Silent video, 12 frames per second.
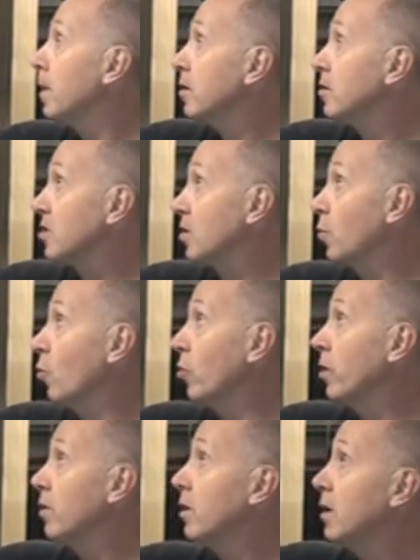
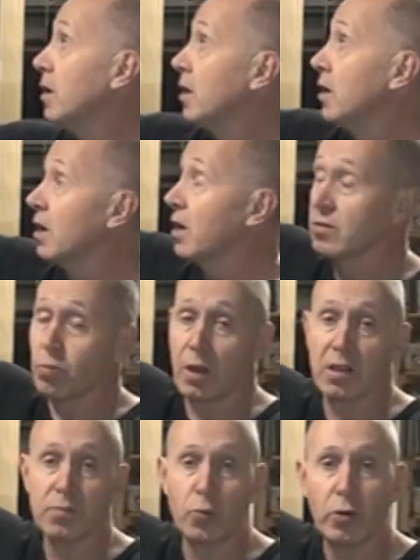support, as well
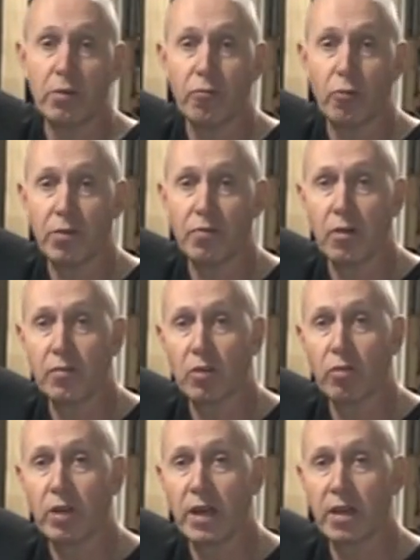as put in
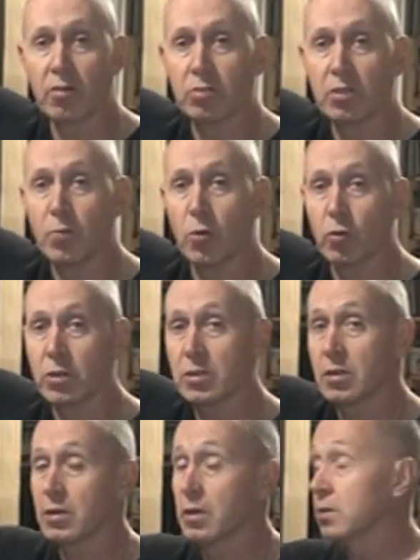45-degree angle
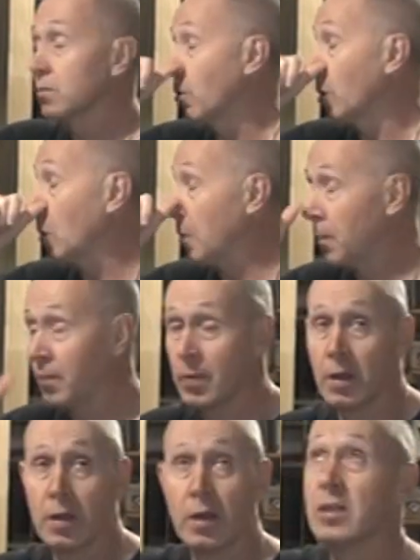supports as well.
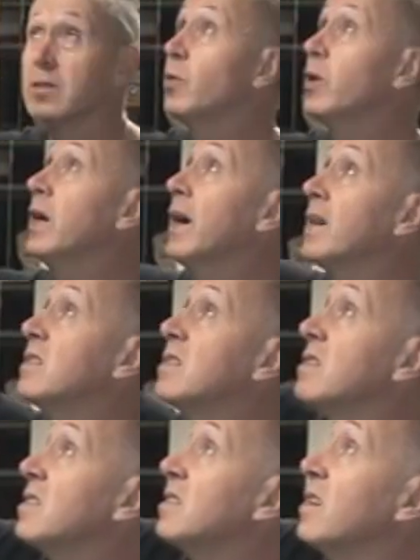It's pretty hard to
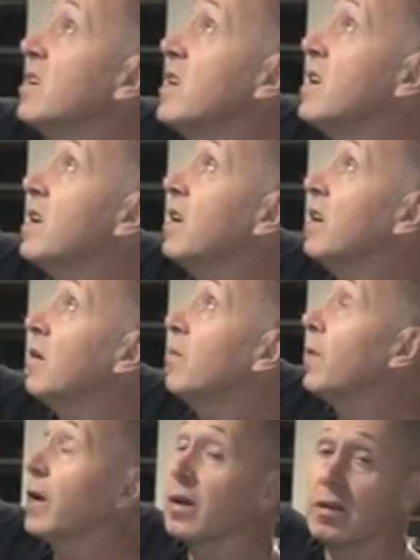see here,
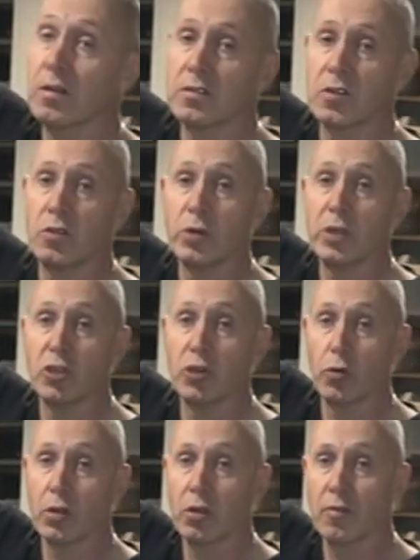but to
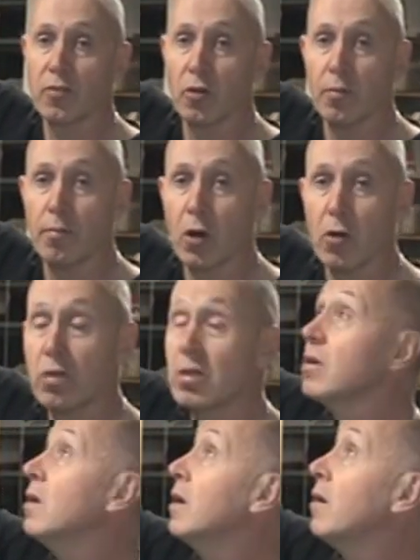ensure that I've got
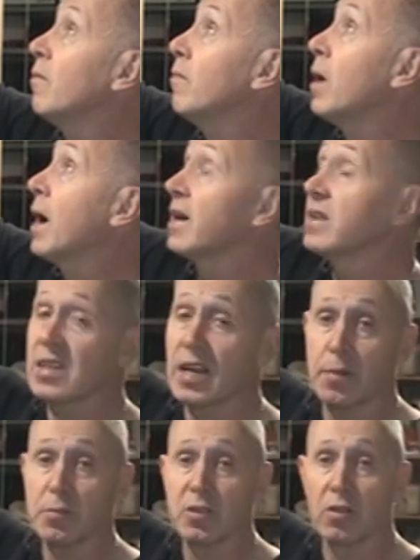both bars
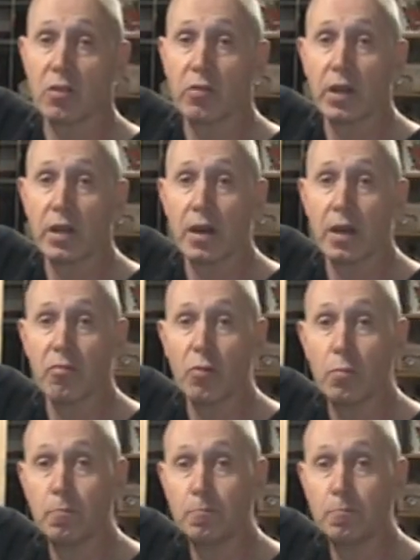absolutely level,